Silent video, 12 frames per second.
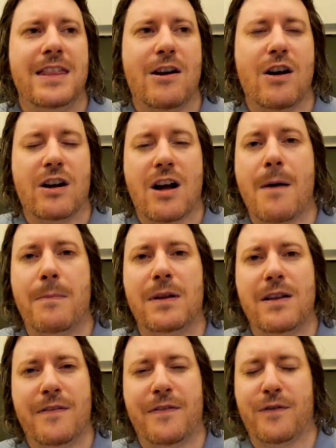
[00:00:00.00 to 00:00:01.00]
There are a
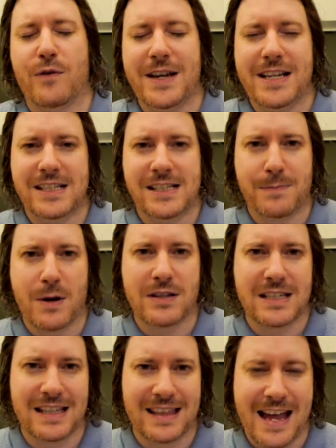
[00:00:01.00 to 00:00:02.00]
couple of free
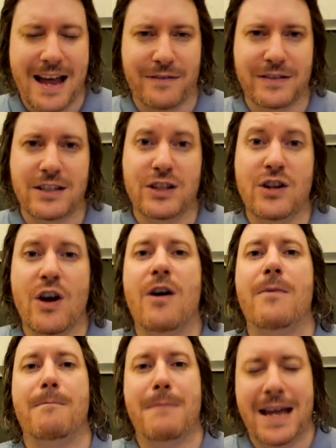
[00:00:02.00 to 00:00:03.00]
spots left,
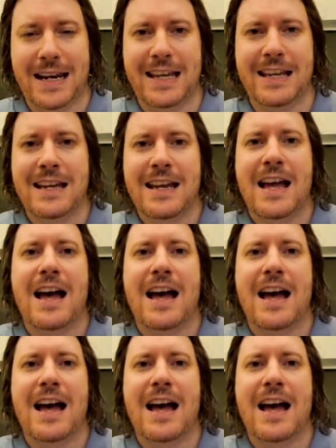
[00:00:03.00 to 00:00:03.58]
not many.